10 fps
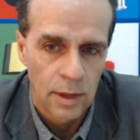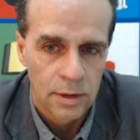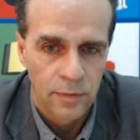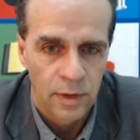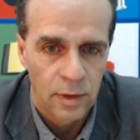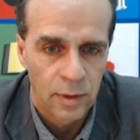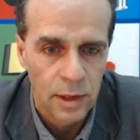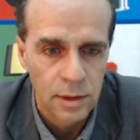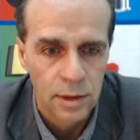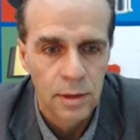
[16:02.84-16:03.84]

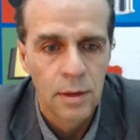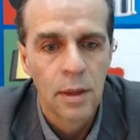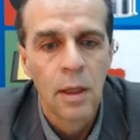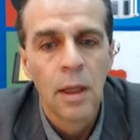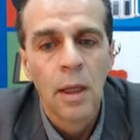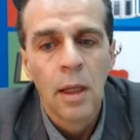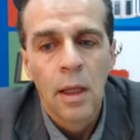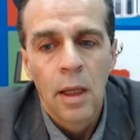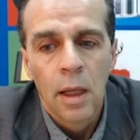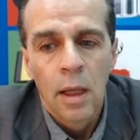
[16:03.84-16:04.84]
Federation.
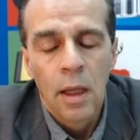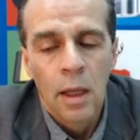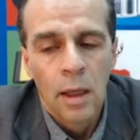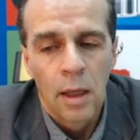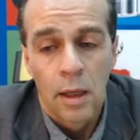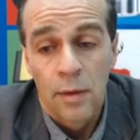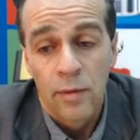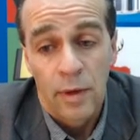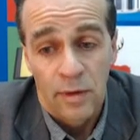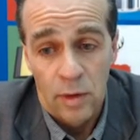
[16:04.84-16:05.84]
We
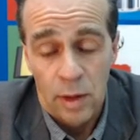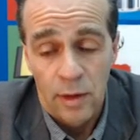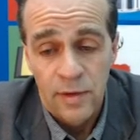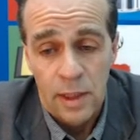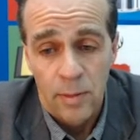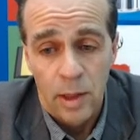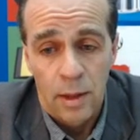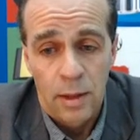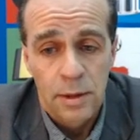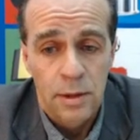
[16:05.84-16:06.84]
had a lot of
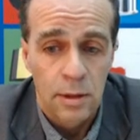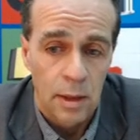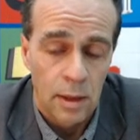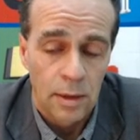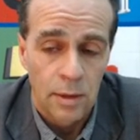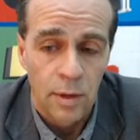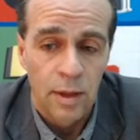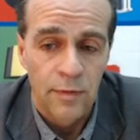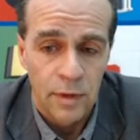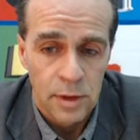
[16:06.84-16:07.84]
seminars, a lot
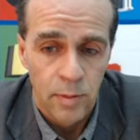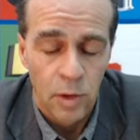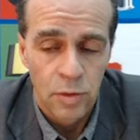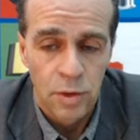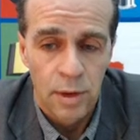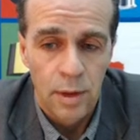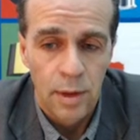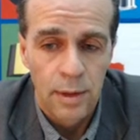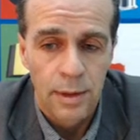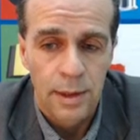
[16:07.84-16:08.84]
of exposure,
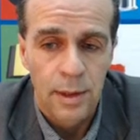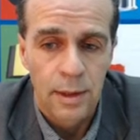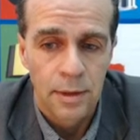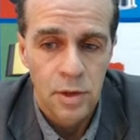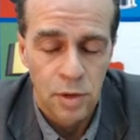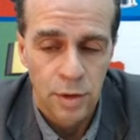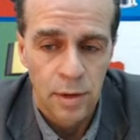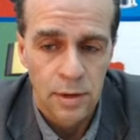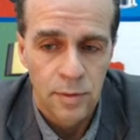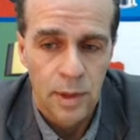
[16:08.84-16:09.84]
external
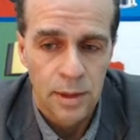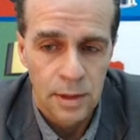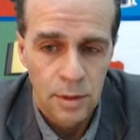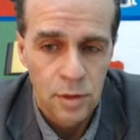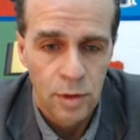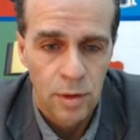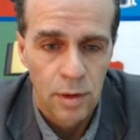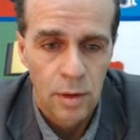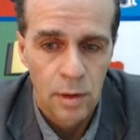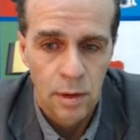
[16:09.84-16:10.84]
as well as
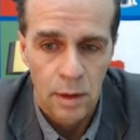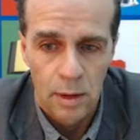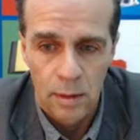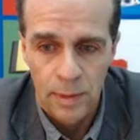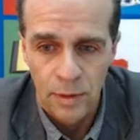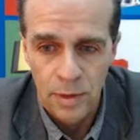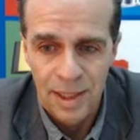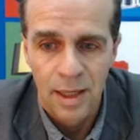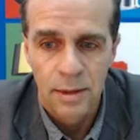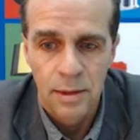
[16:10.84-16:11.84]
internal, about
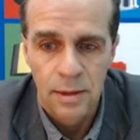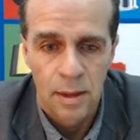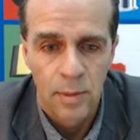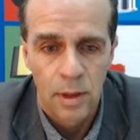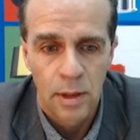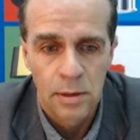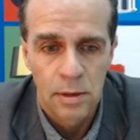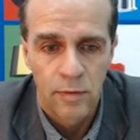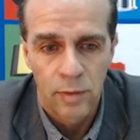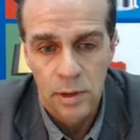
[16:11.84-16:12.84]
90 seminars,
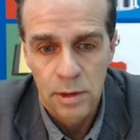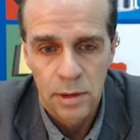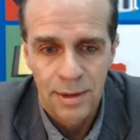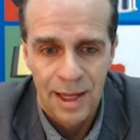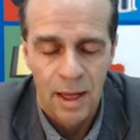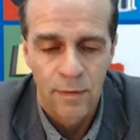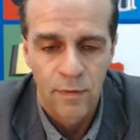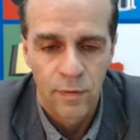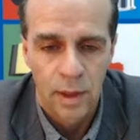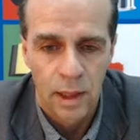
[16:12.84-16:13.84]
of which
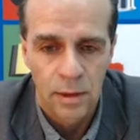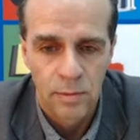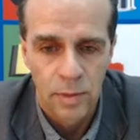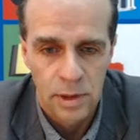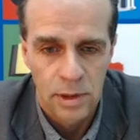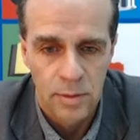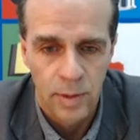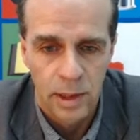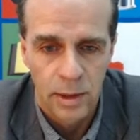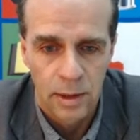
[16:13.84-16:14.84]
half I
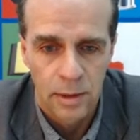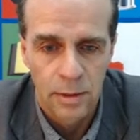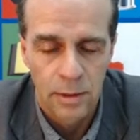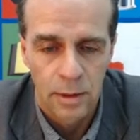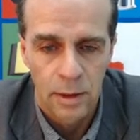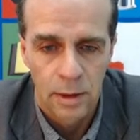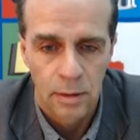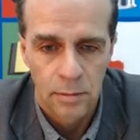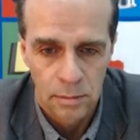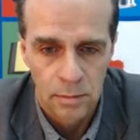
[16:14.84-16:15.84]
participated
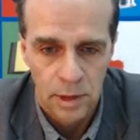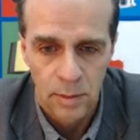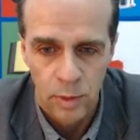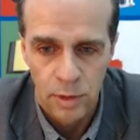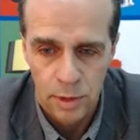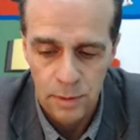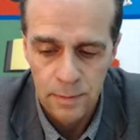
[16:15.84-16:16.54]
in person.